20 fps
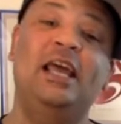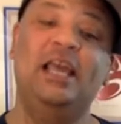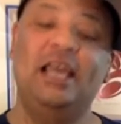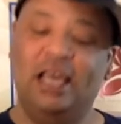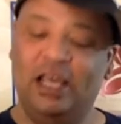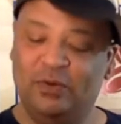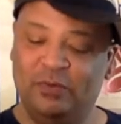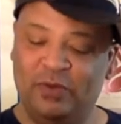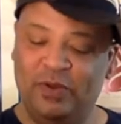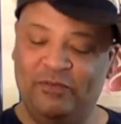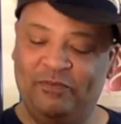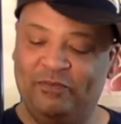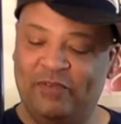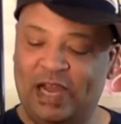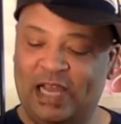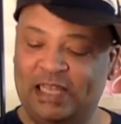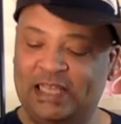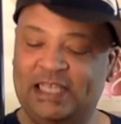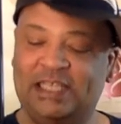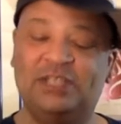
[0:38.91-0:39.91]
and we
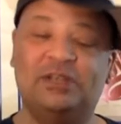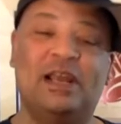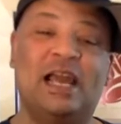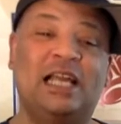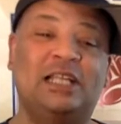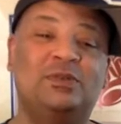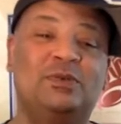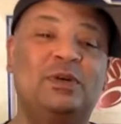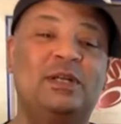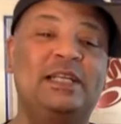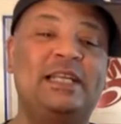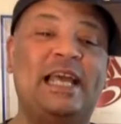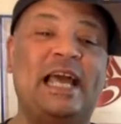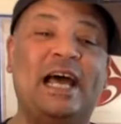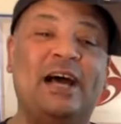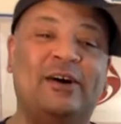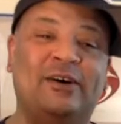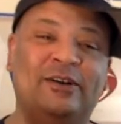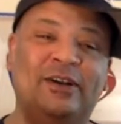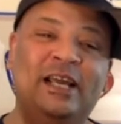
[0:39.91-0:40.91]
finally tracked one
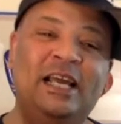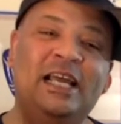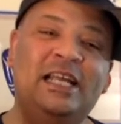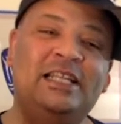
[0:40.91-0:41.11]
down.